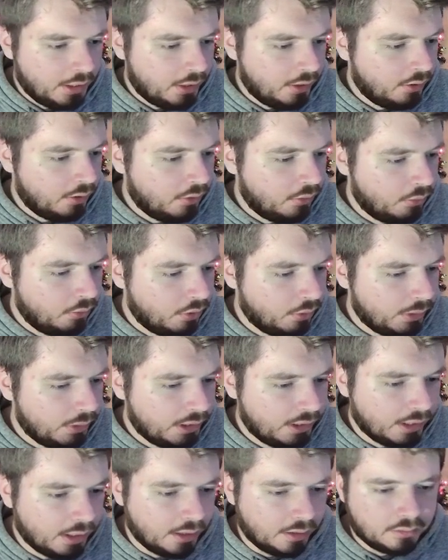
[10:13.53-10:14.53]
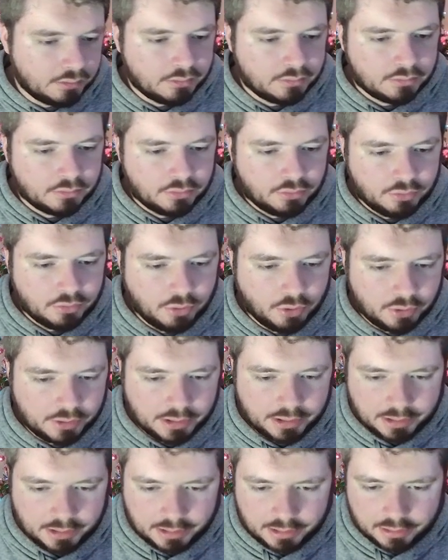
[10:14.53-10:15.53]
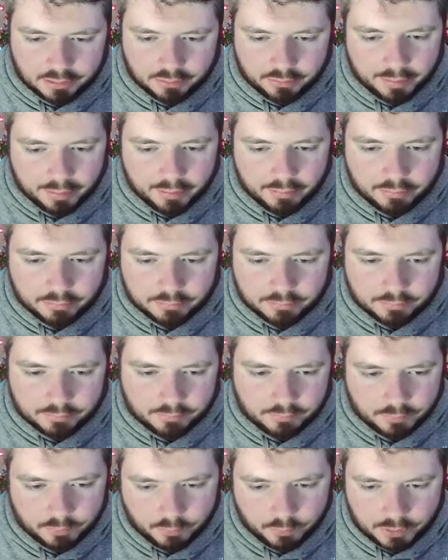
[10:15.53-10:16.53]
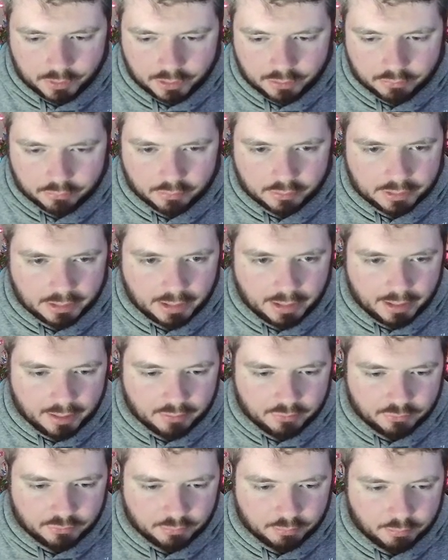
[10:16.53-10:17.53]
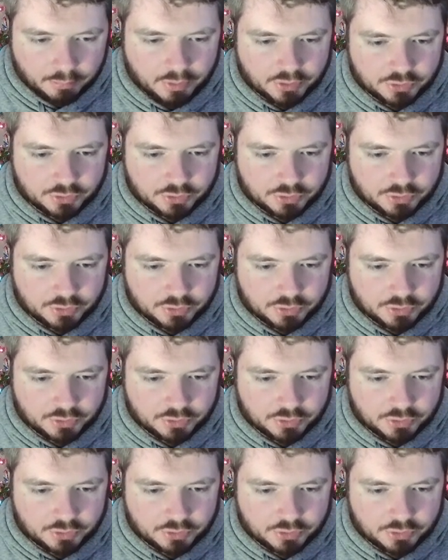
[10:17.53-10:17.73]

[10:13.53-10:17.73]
What do we got cooking here, though? We don't really have much